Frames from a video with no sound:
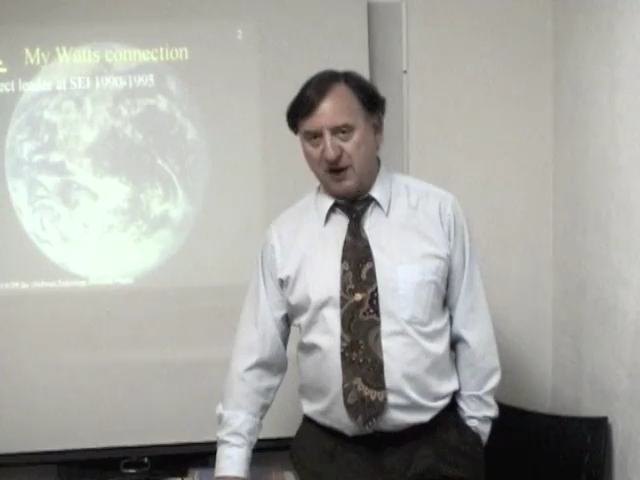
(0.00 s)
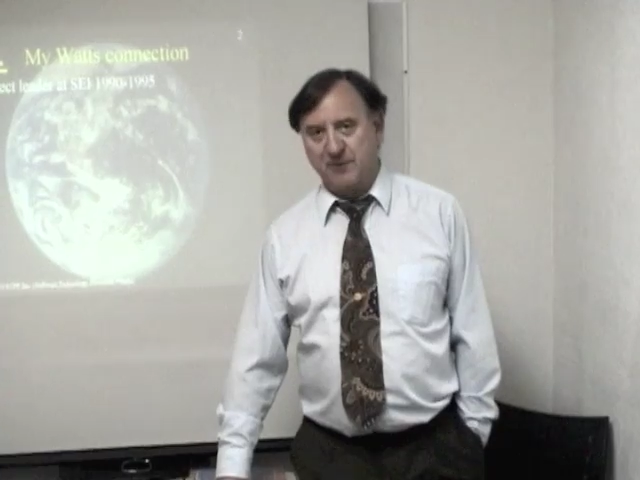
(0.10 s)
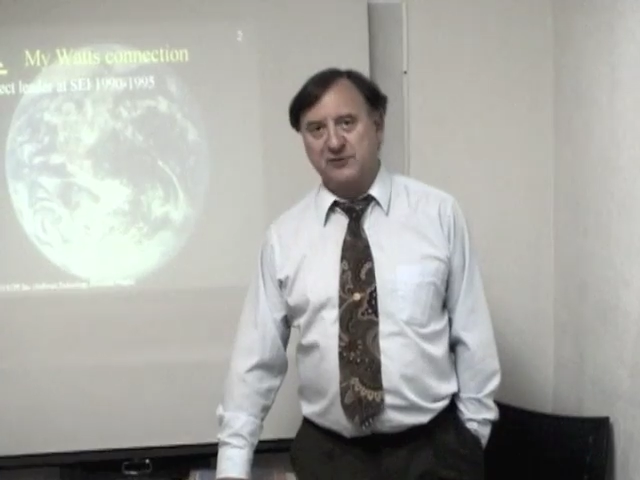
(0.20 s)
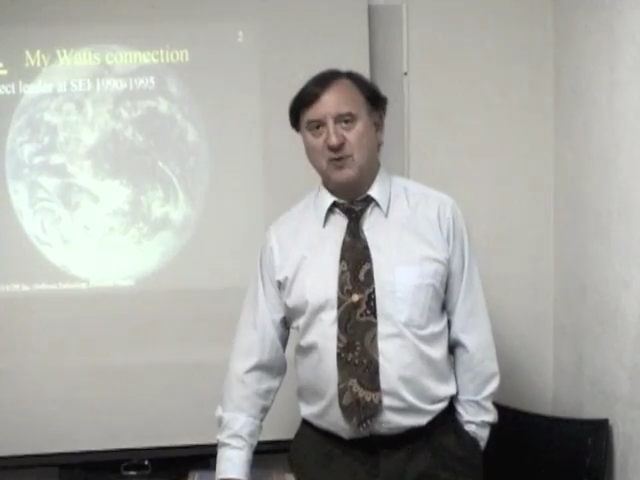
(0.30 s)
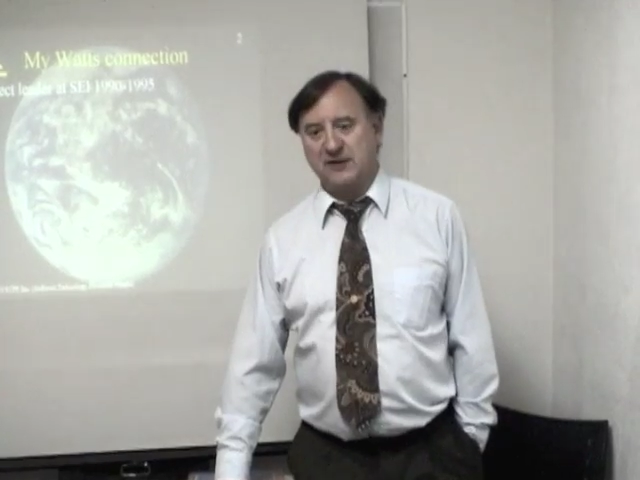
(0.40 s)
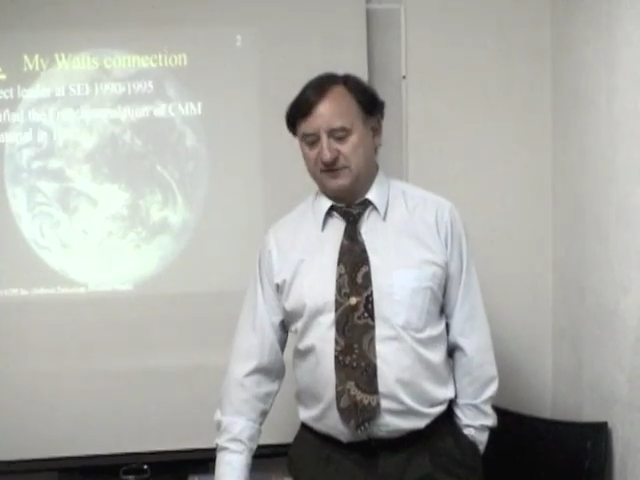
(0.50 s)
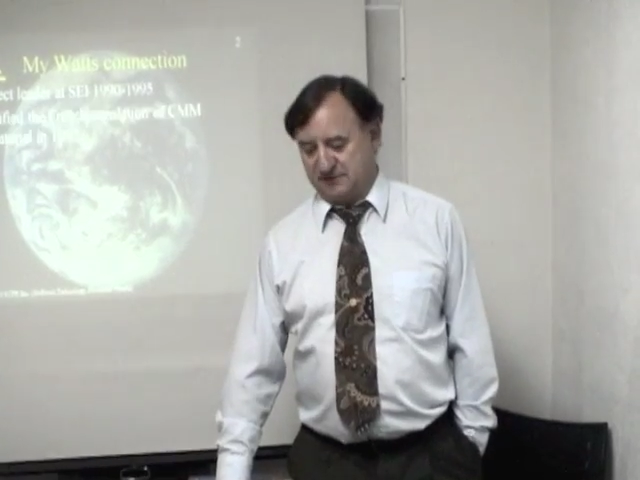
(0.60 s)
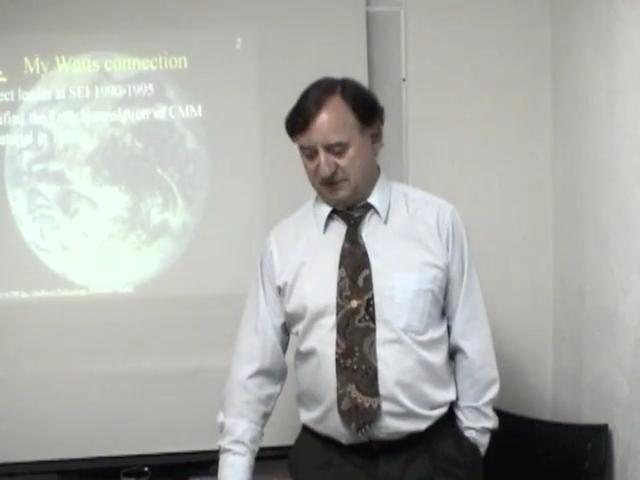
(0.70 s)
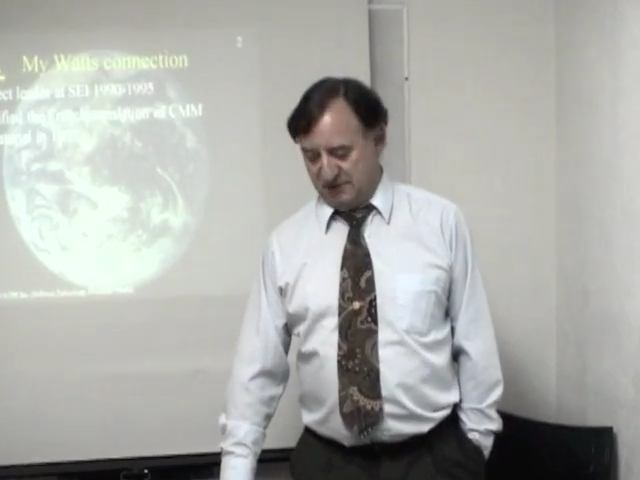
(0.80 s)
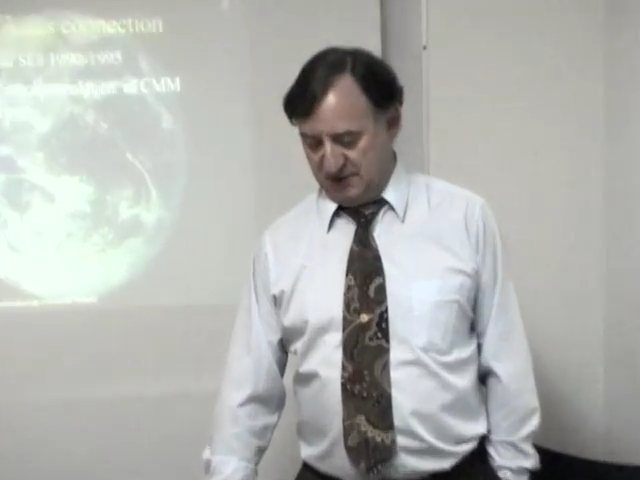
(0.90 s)
I met Watts.
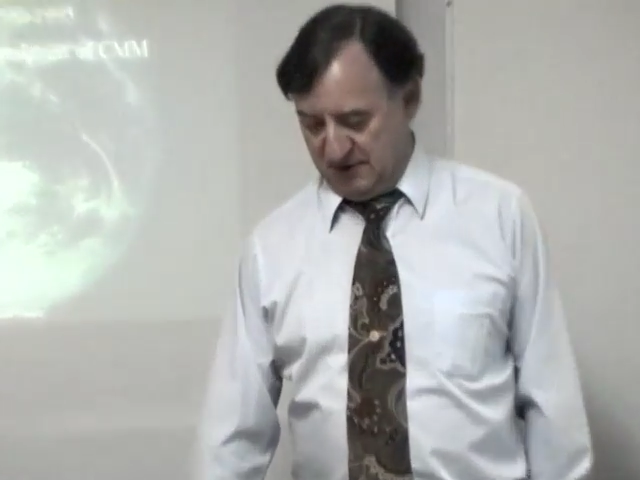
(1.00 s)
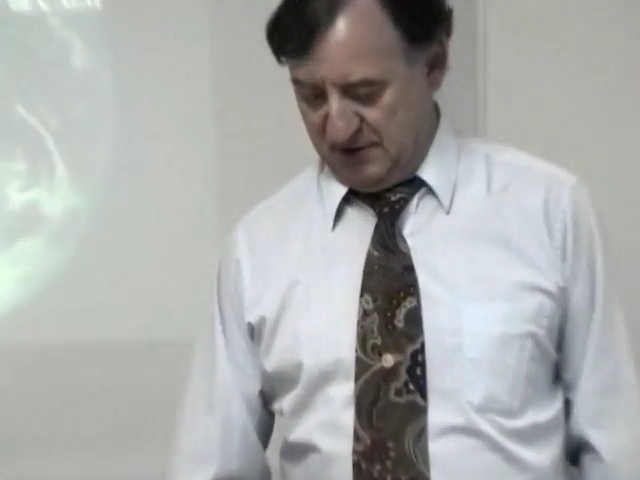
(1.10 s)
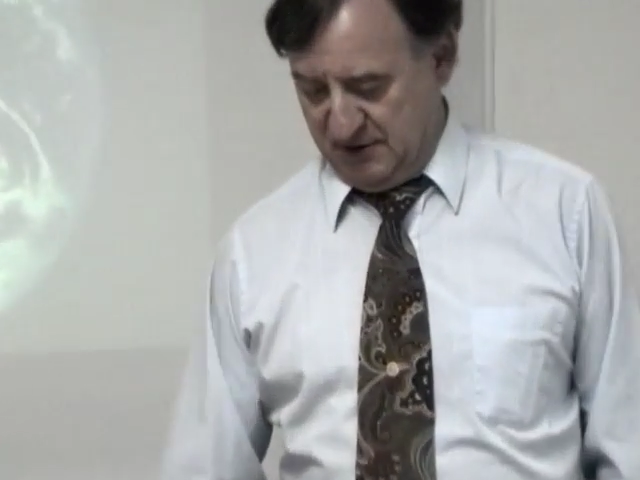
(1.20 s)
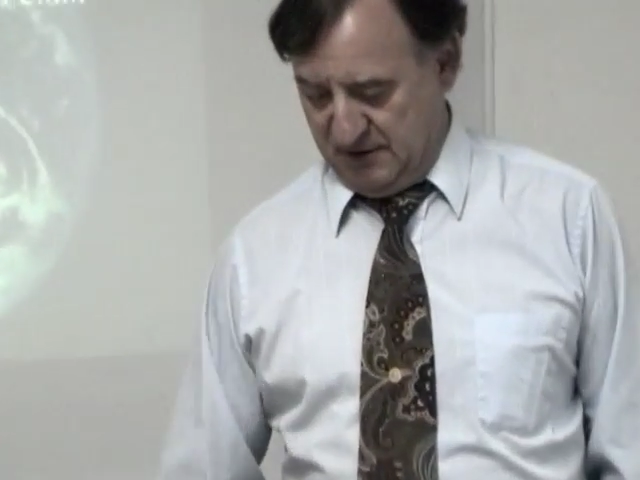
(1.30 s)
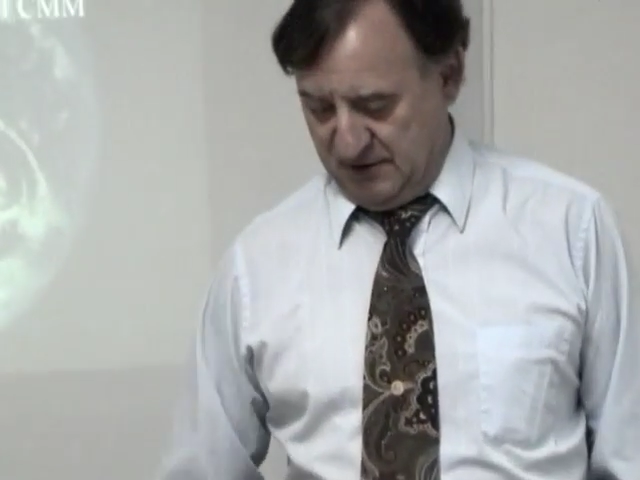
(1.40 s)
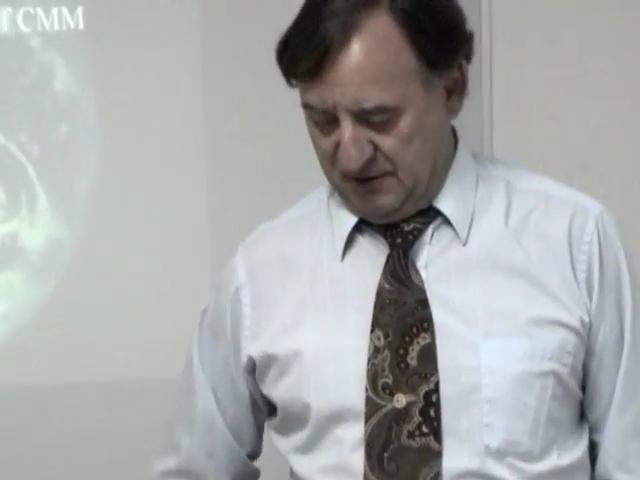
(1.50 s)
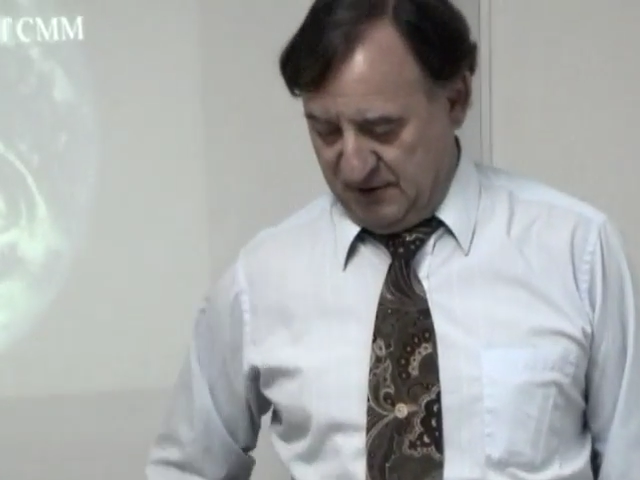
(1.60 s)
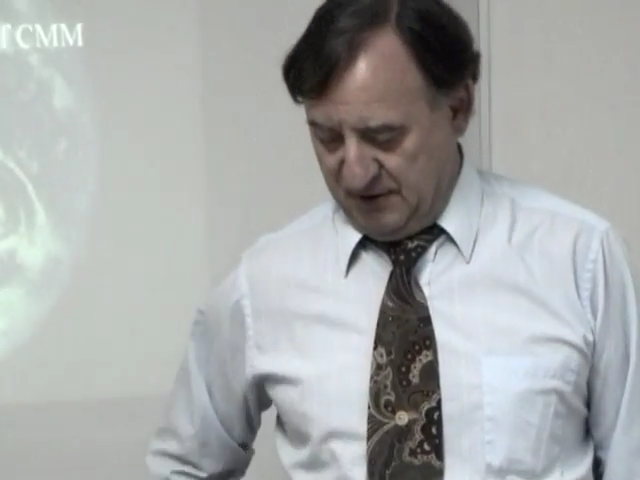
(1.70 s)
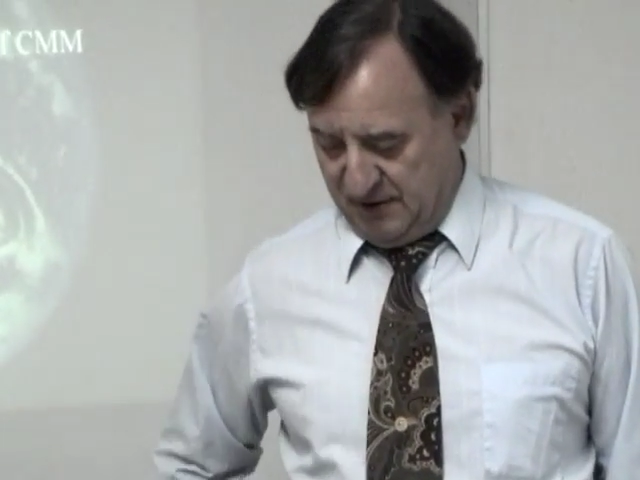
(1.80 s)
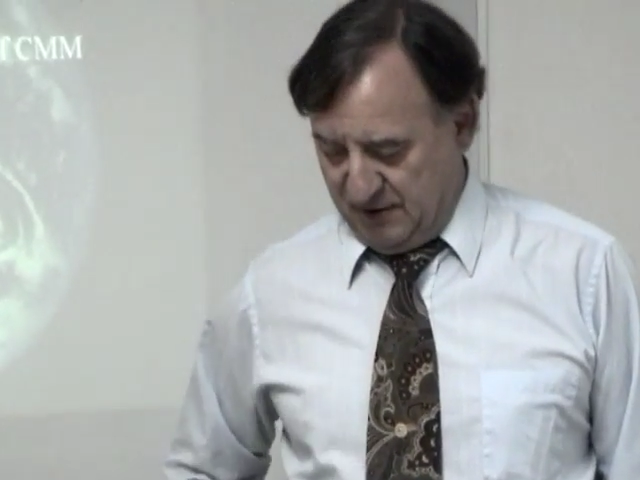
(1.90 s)

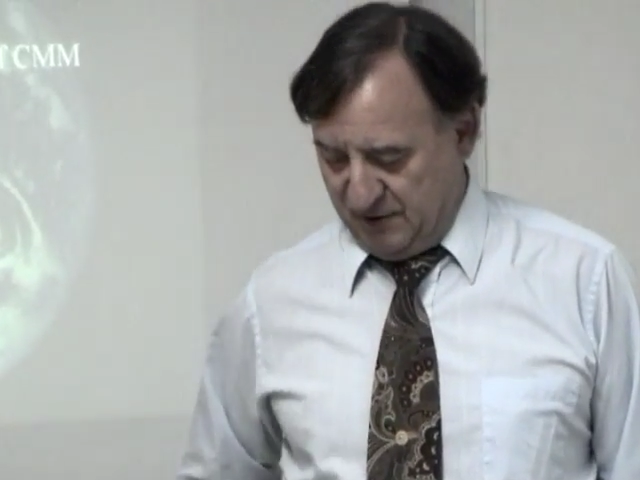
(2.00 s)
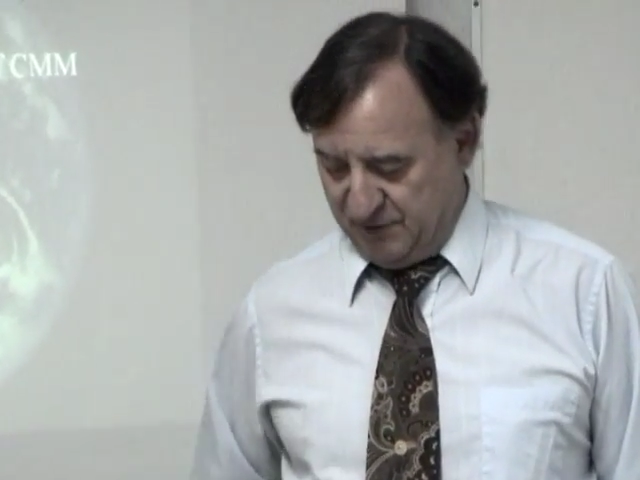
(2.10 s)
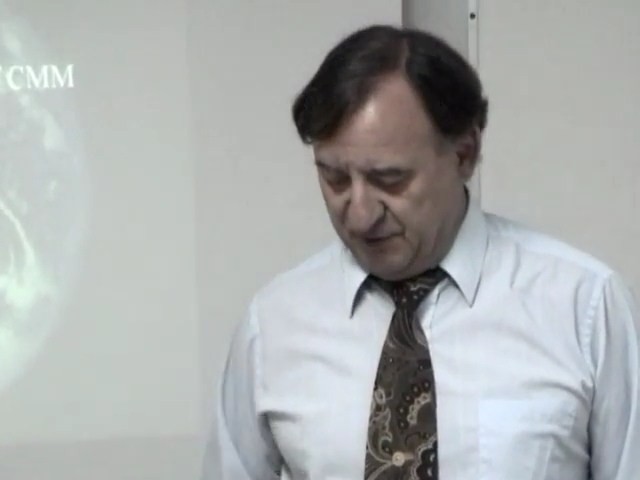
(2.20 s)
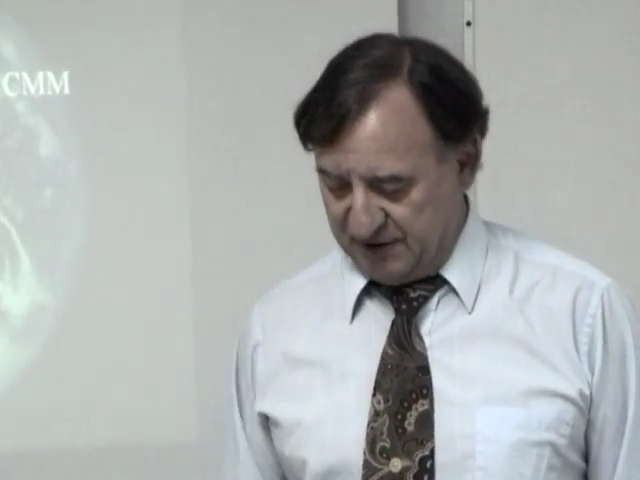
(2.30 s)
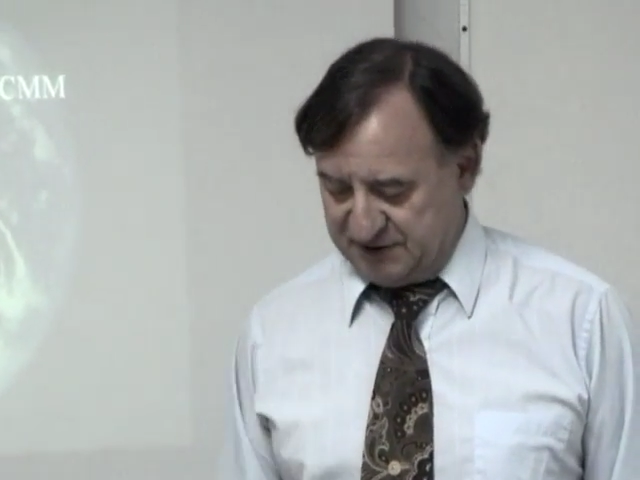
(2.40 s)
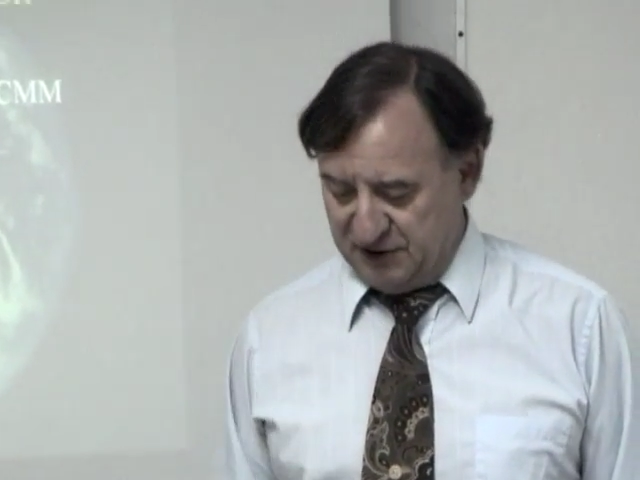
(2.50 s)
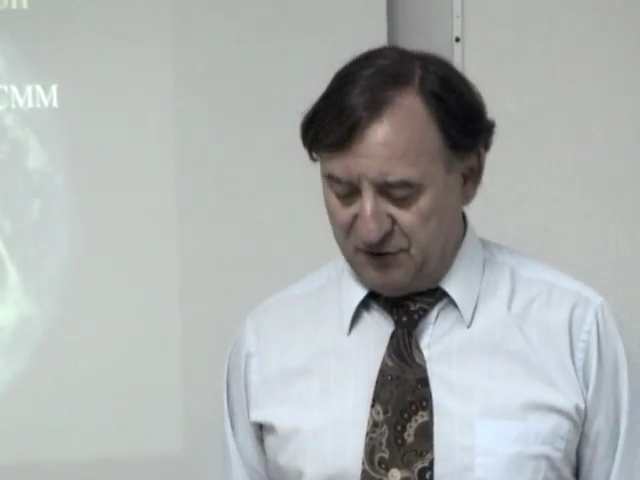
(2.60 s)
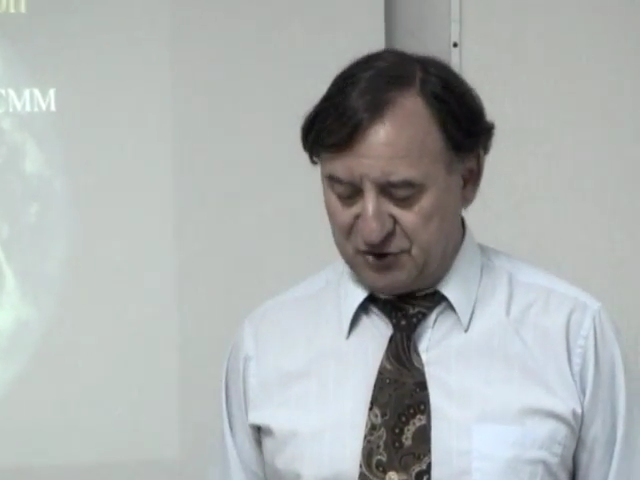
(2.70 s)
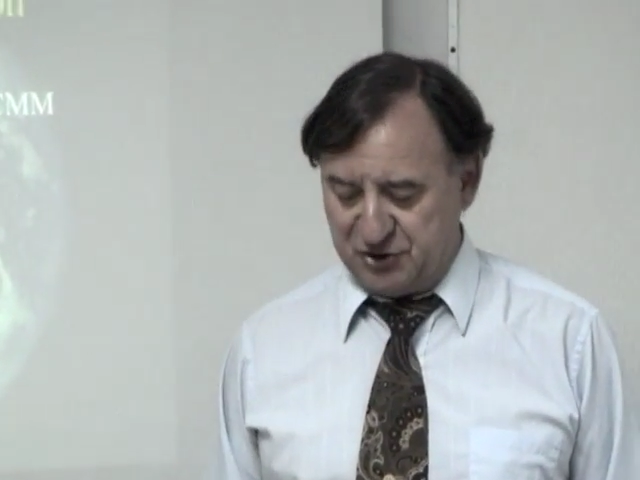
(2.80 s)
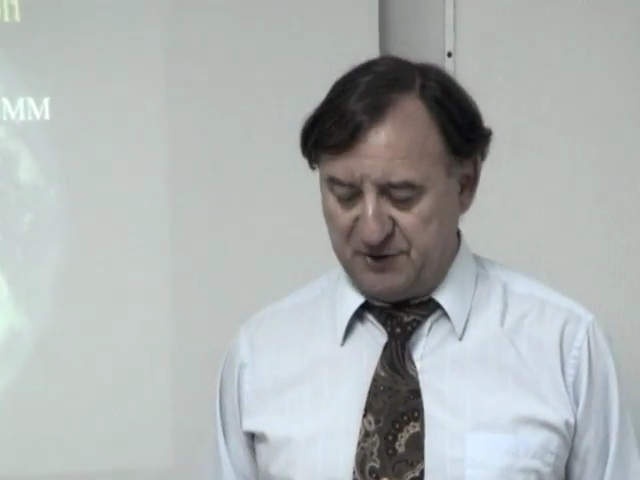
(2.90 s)
Under his
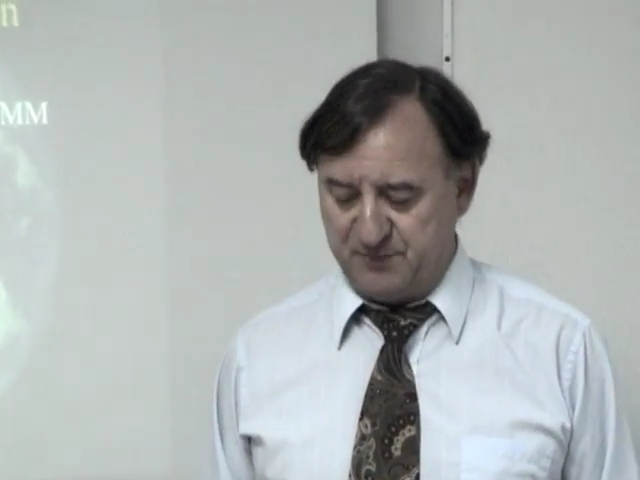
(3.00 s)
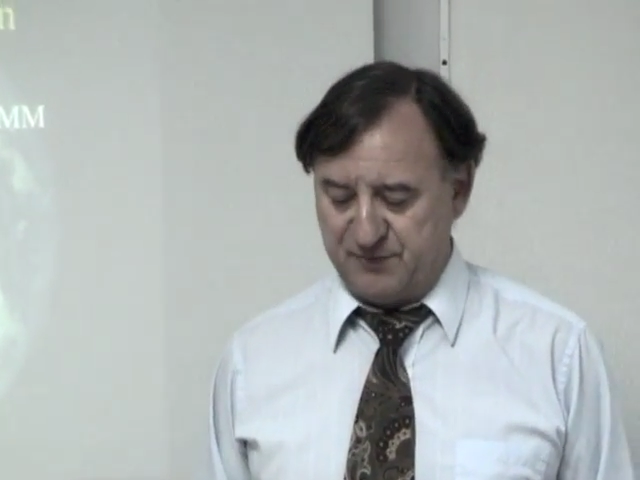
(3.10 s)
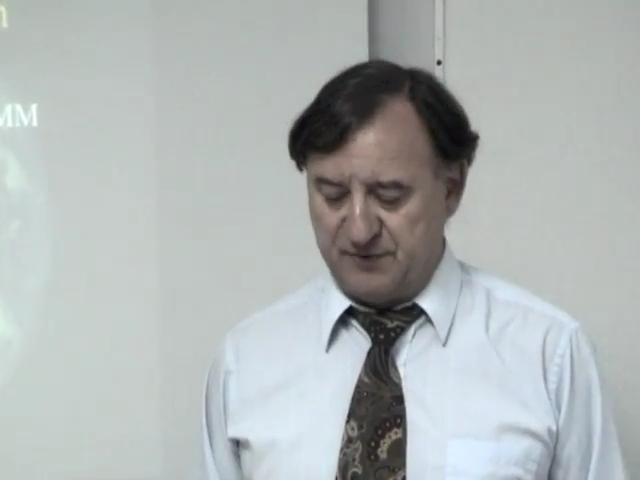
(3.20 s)
leadership,